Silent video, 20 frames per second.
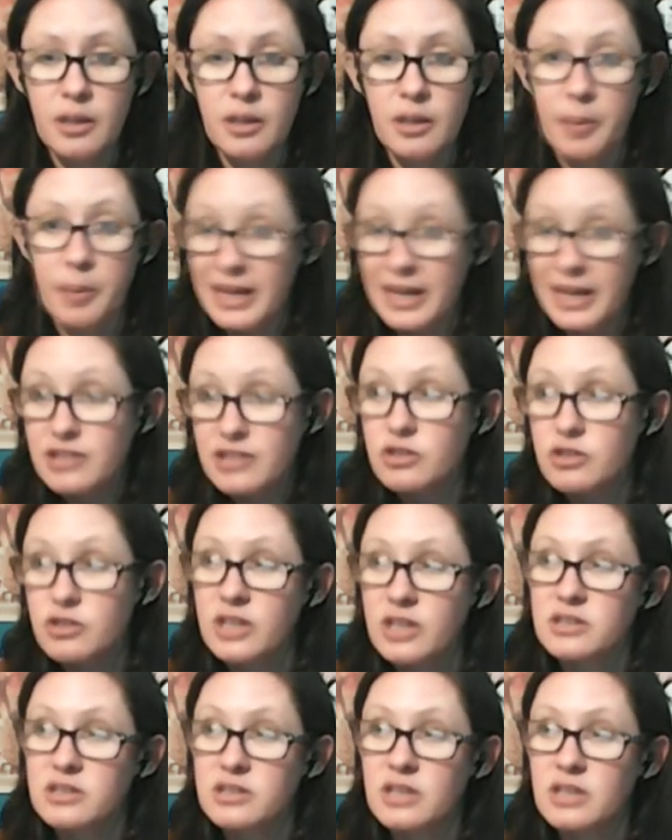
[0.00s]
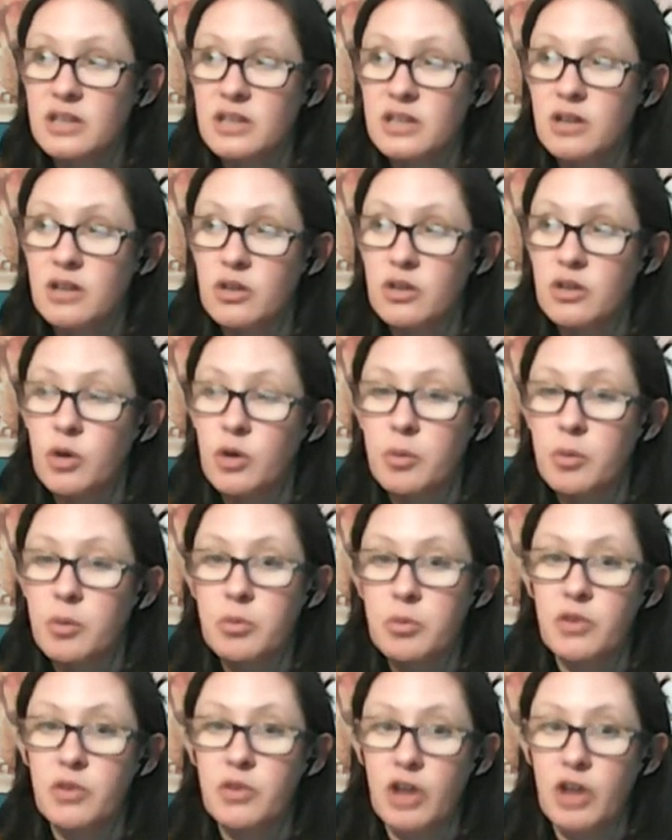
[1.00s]
But yeah. Easter eggs in a normal
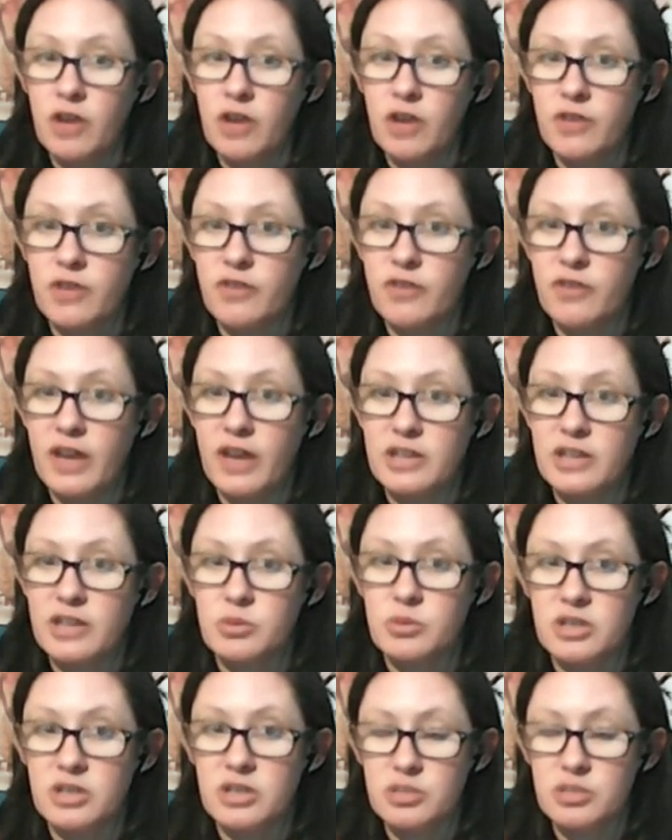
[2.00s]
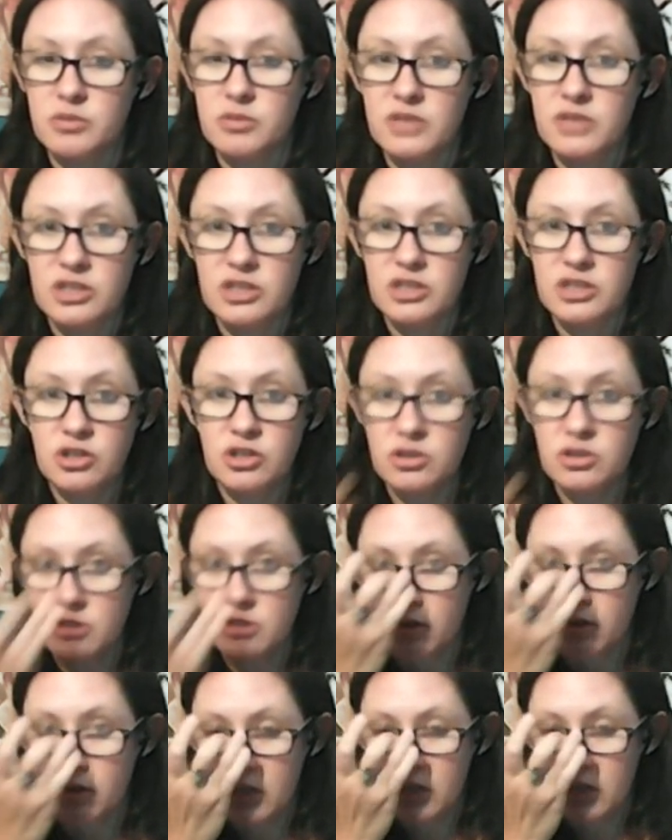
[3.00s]
movie are fun facts. Where in this movie, it's you
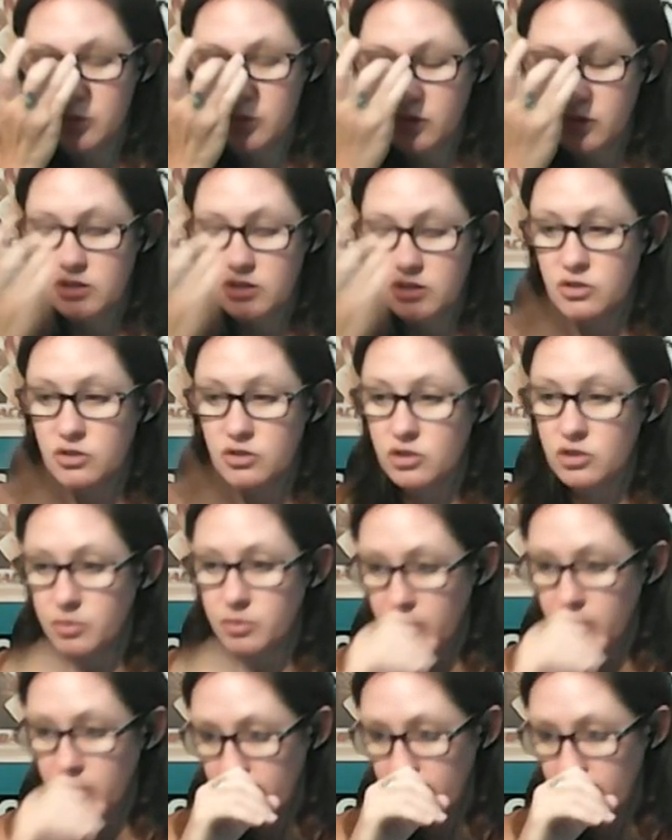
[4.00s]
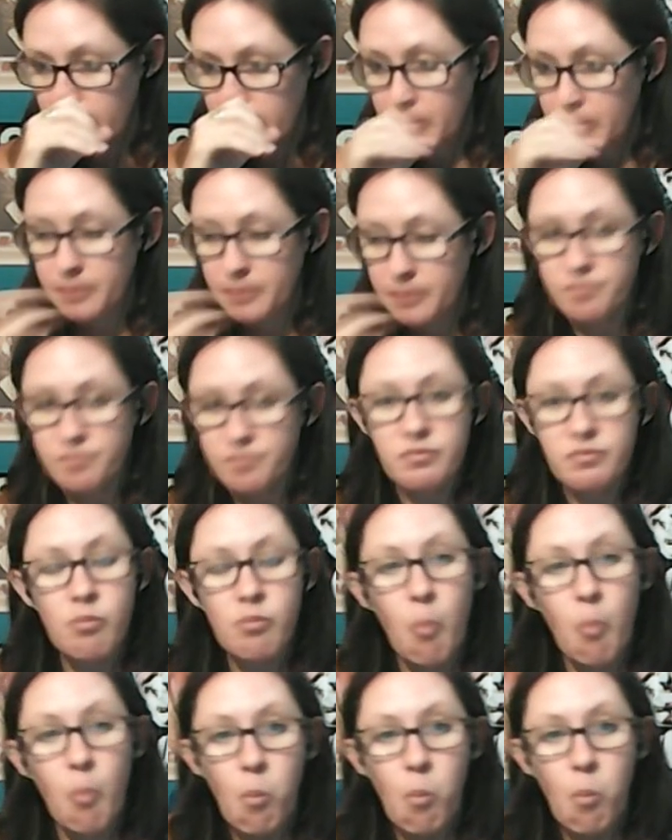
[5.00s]
know these movies. Well, I didn't great. realize this movie came out
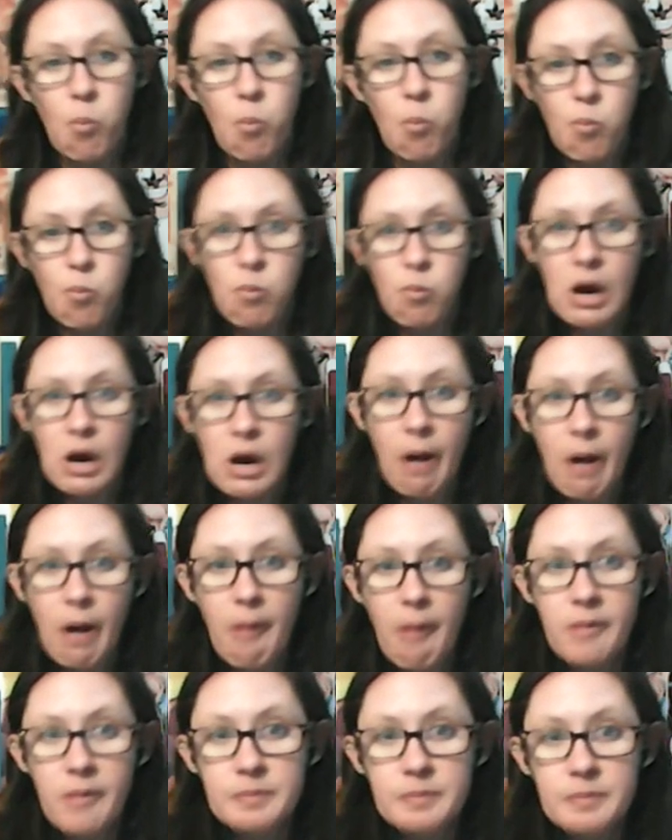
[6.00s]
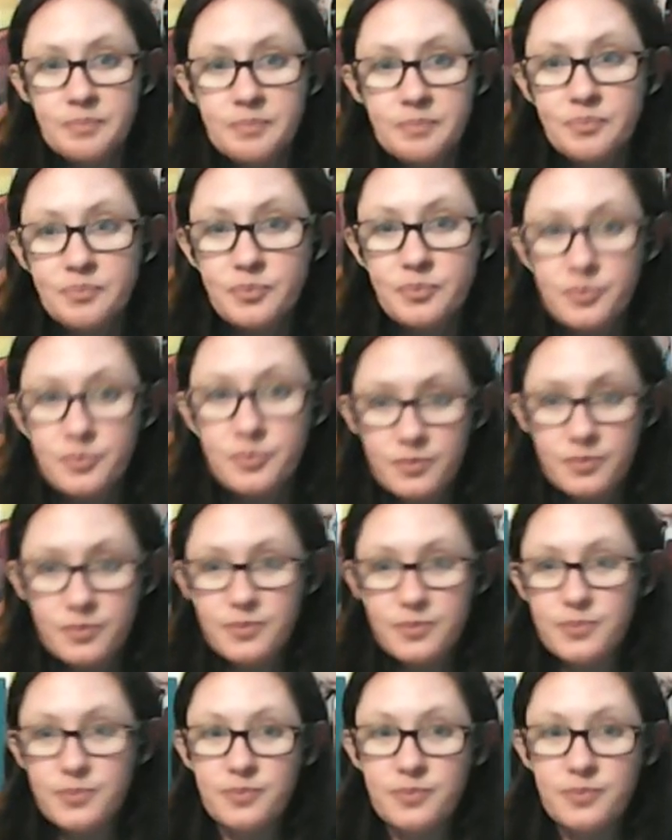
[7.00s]
in 2016. It felt like it was sooner
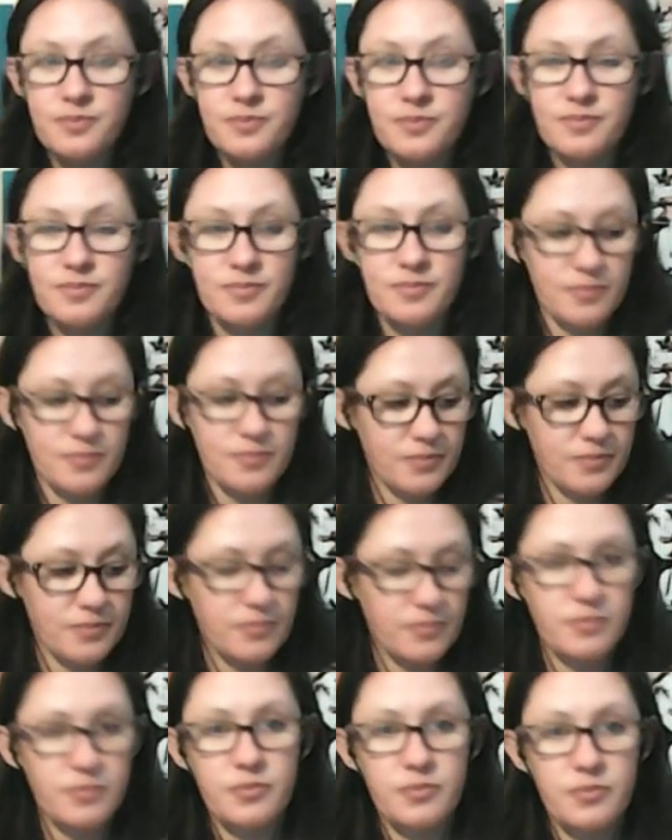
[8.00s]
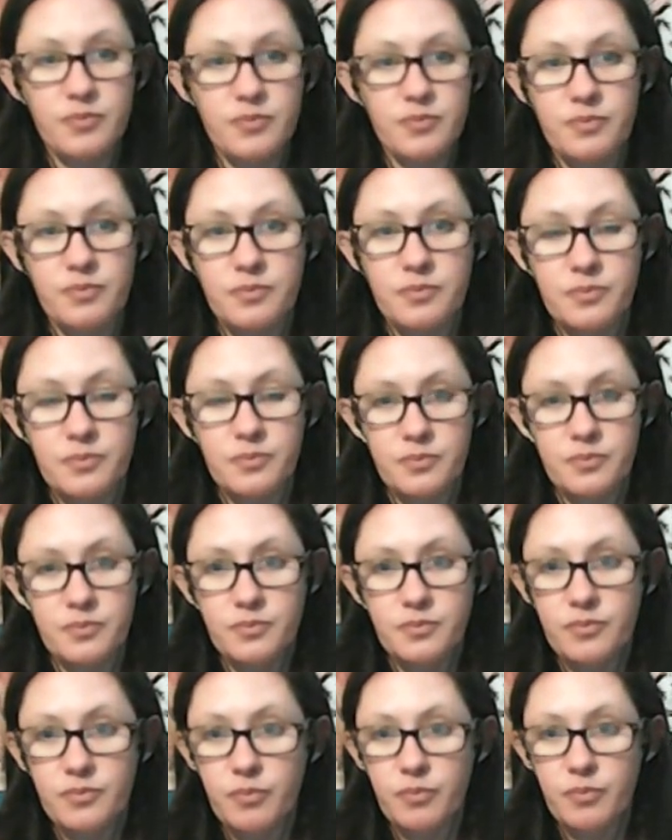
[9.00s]
than that, I guess. But yeah,
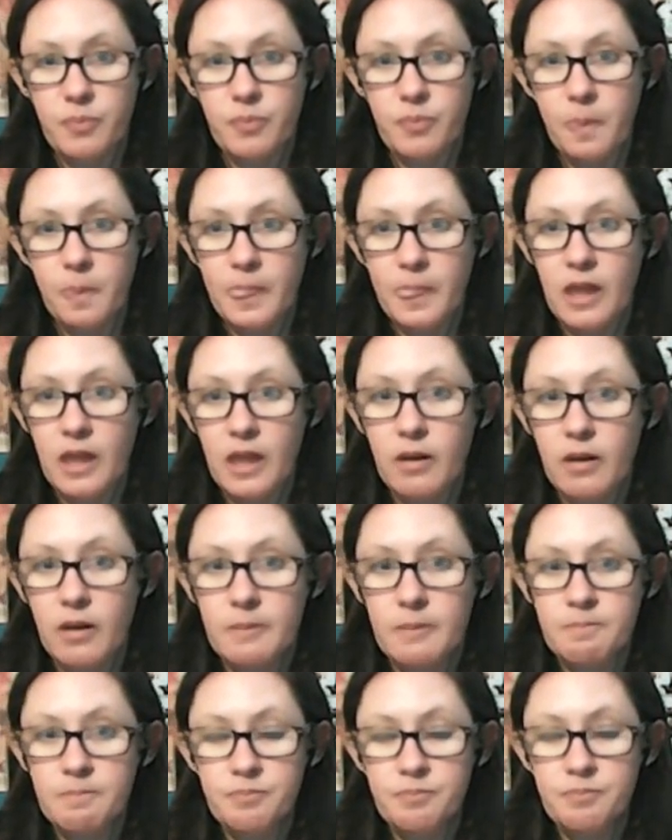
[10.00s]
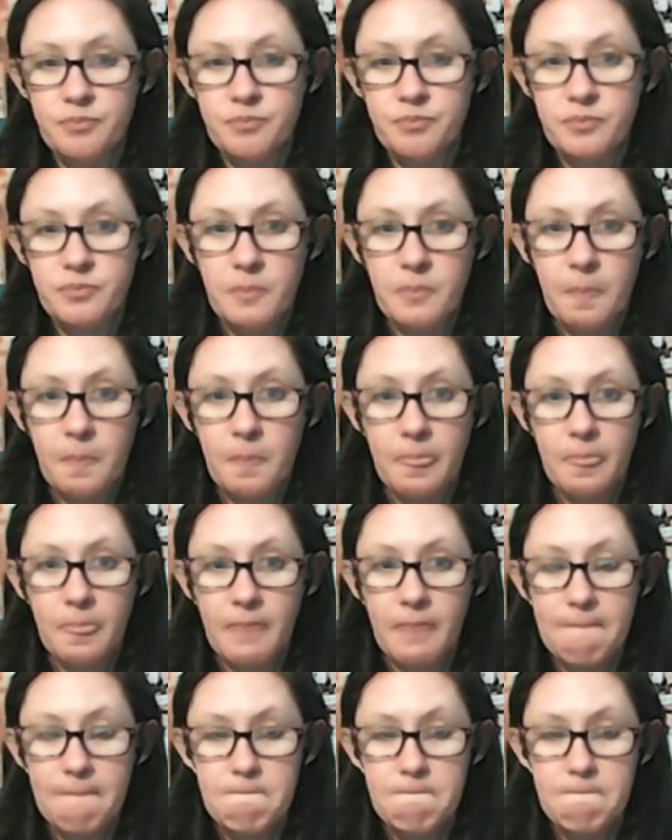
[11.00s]
this one first came out 2016 after
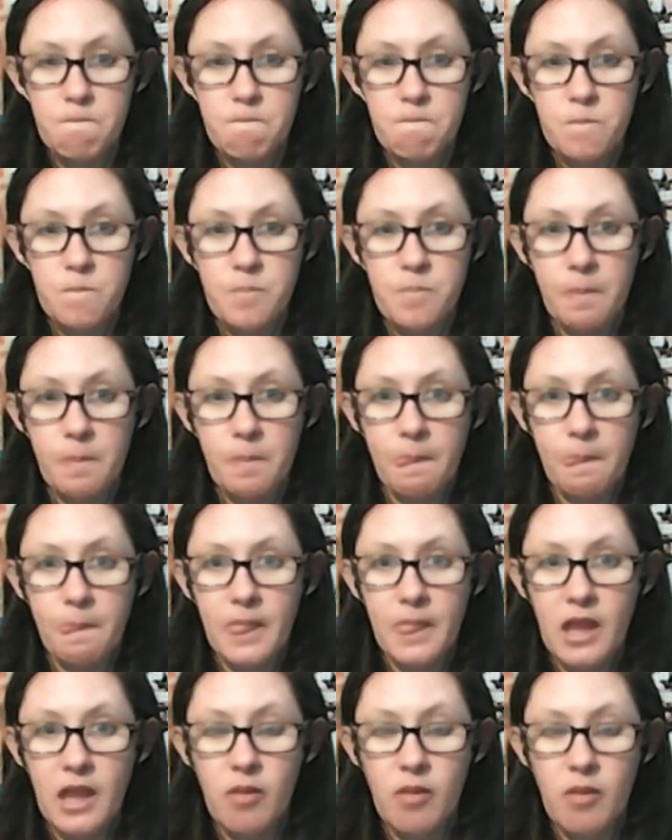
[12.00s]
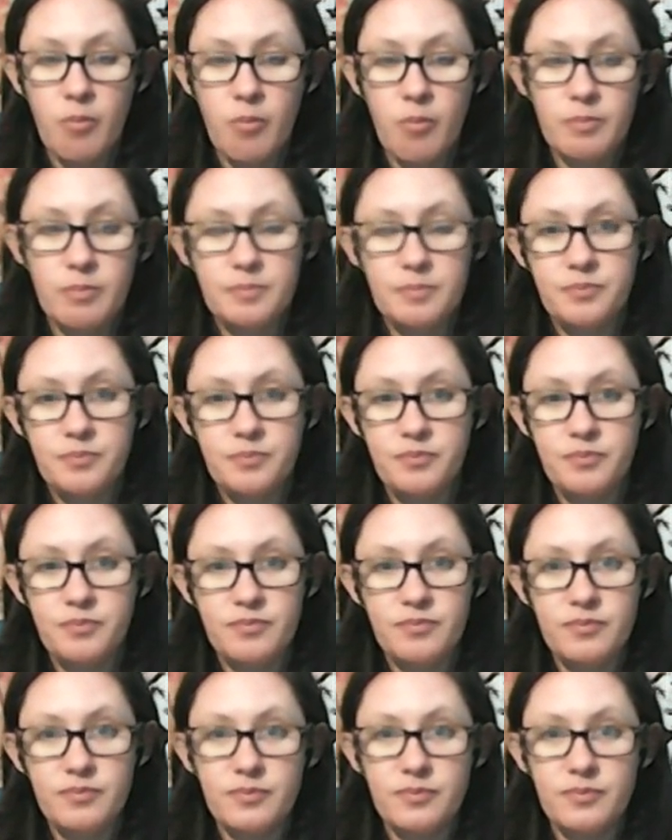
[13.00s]
he leaked the test footage
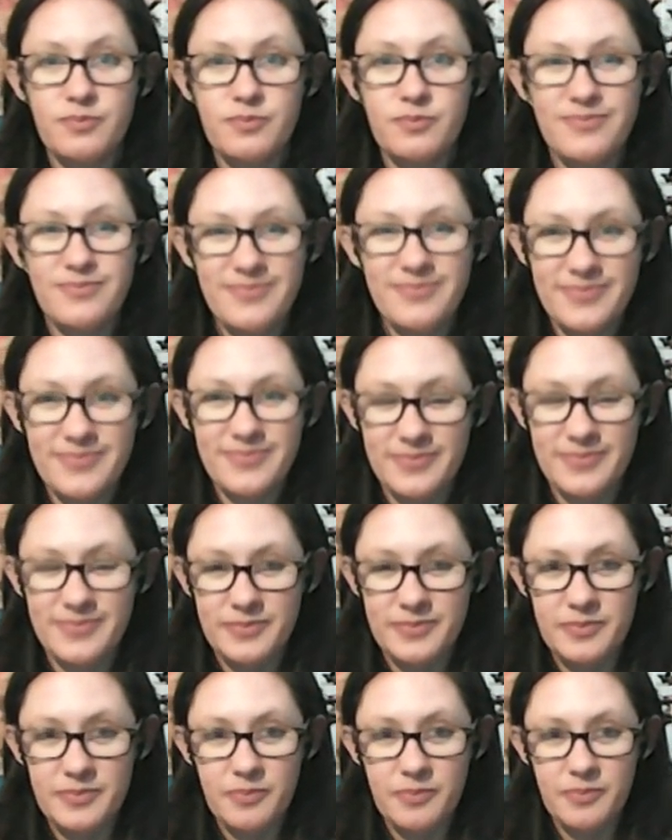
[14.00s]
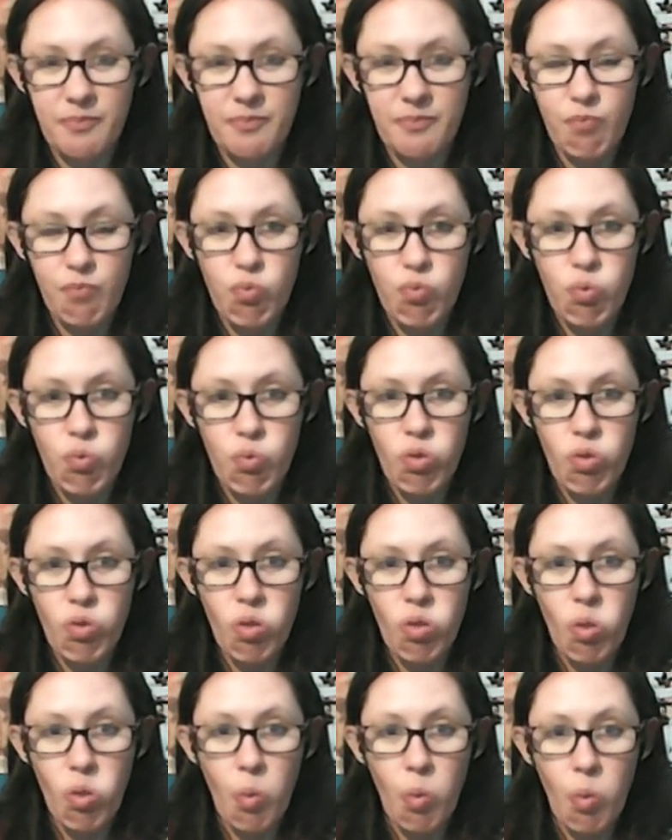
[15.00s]
of it was Ryan. Come on, it
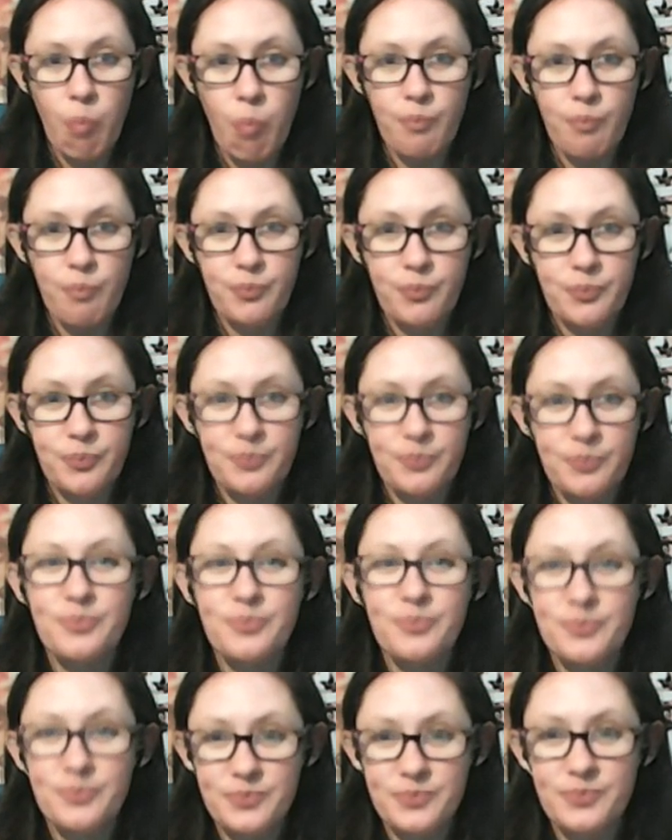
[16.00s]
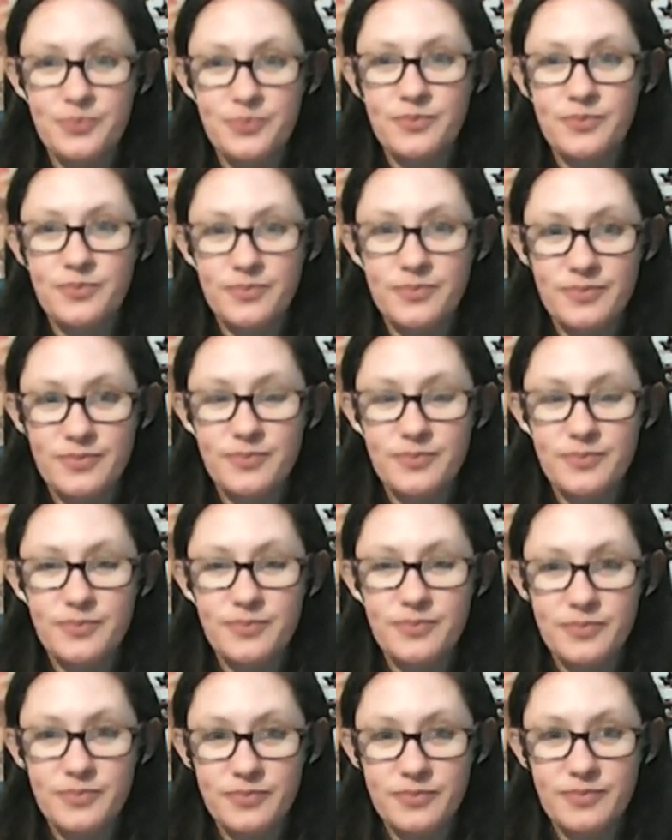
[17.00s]
was Ryan Reynolds who leaked himself in the suit, the whole
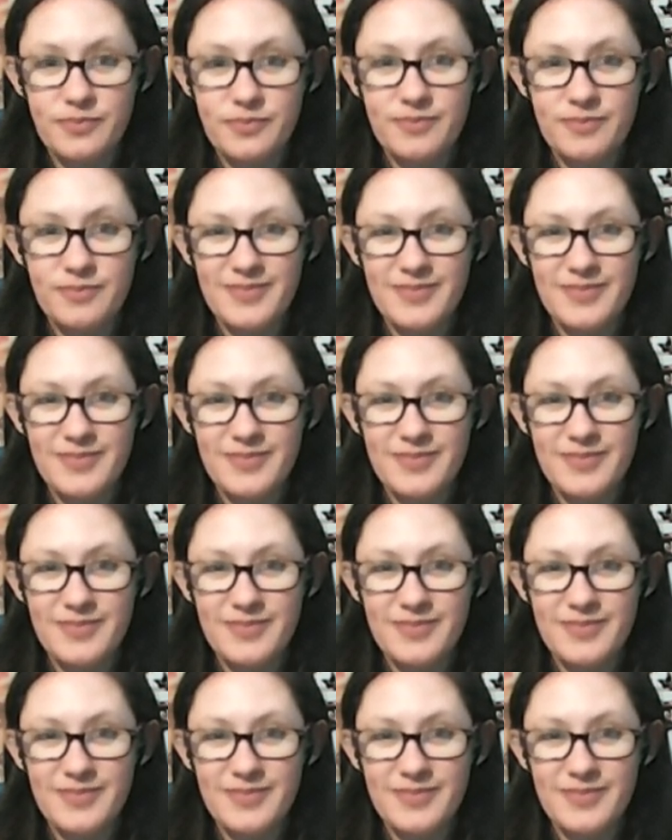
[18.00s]
test footage.